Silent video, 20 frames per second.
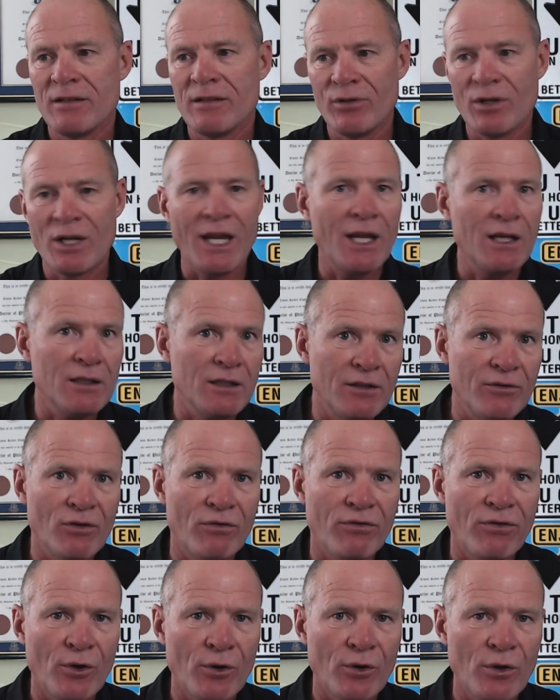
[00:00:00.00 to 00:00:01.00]
If you can't leave
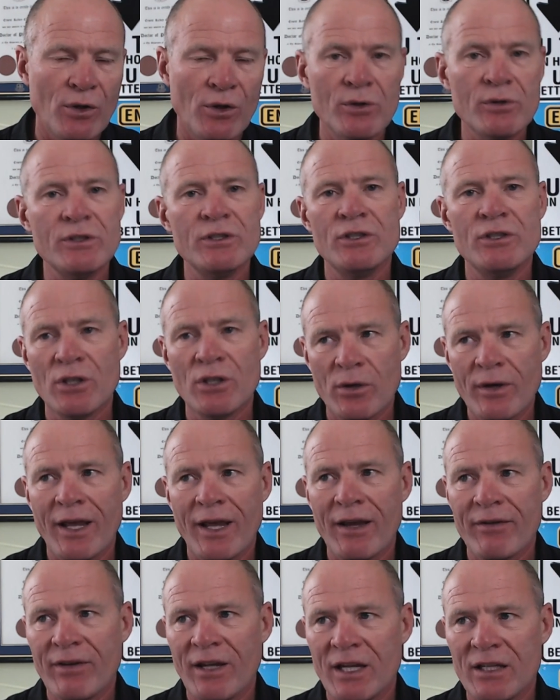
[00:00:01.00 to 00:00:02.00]
your phone alone and you don't
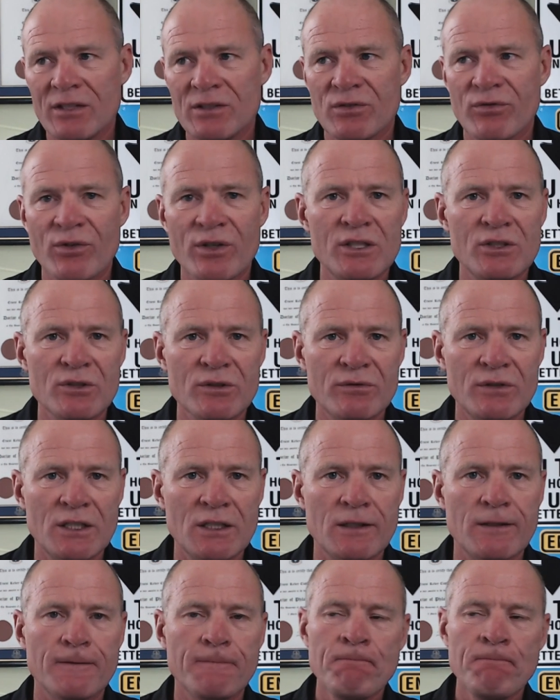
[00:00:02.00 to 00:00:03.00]
have hands-free in your
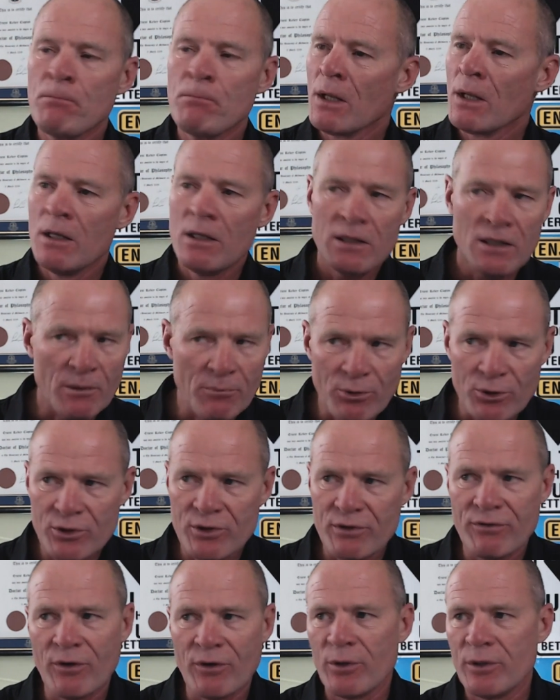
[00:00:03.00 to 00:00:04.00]
vehicle, then put
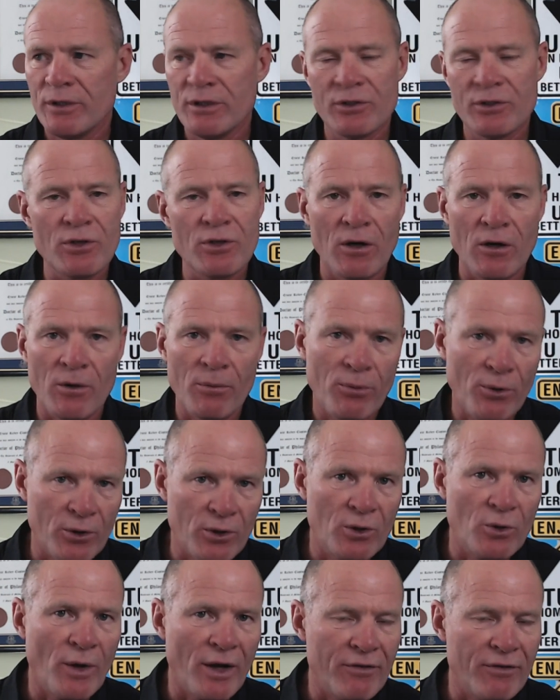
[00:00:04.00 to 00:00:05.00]
your phone in the trunk or put
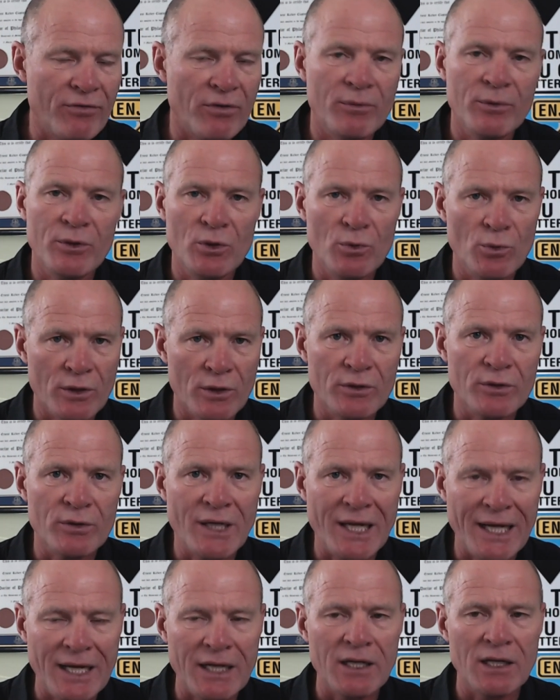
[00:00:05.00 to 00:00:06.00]
it away from you where you
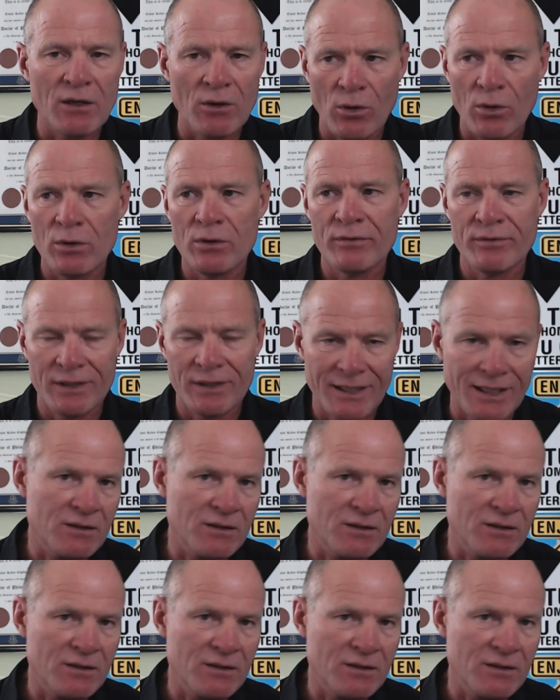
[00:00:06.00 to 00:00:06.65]
can't get a hold of it.